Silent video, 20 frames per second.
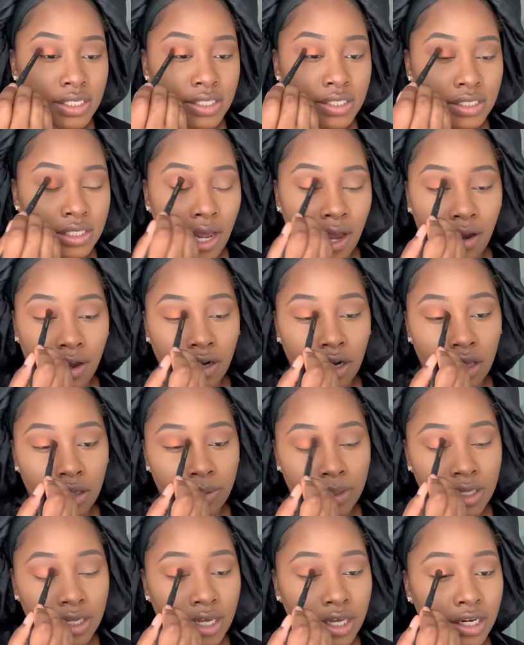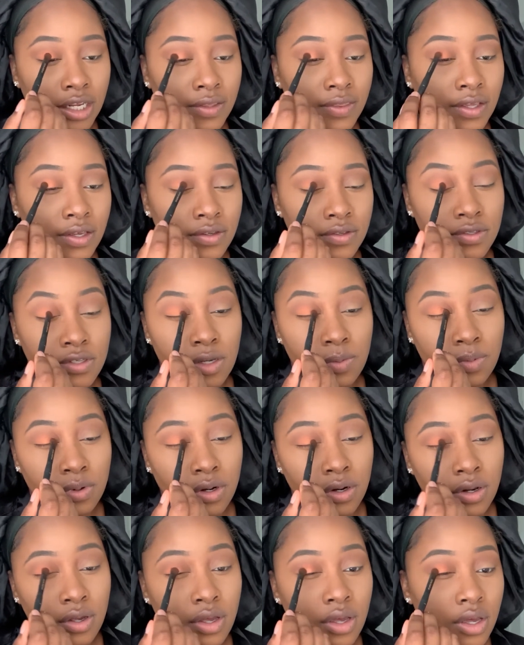It's not gonna be anything super
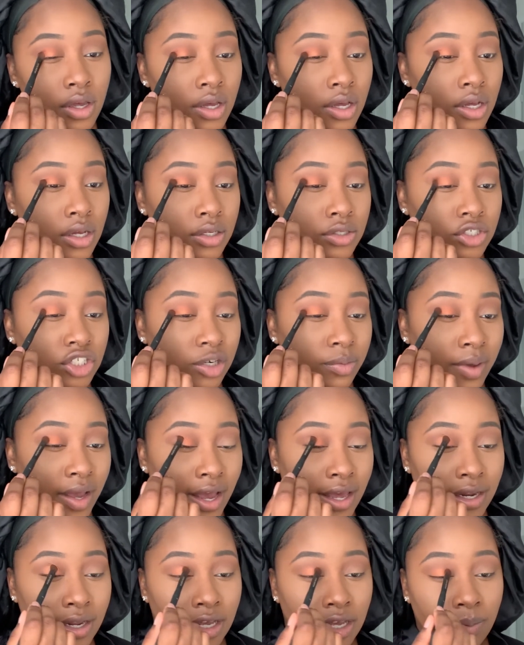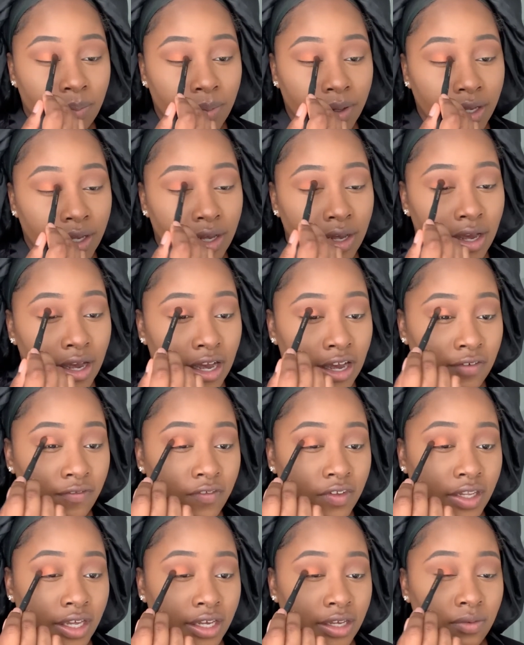dramatic, but I
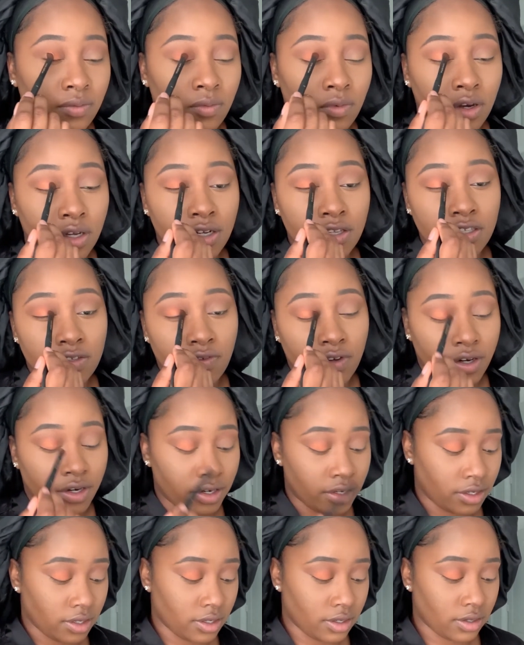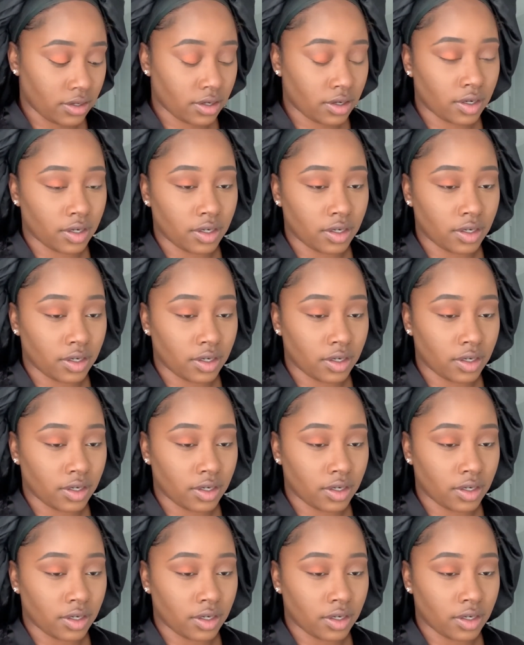feel like, one, it's very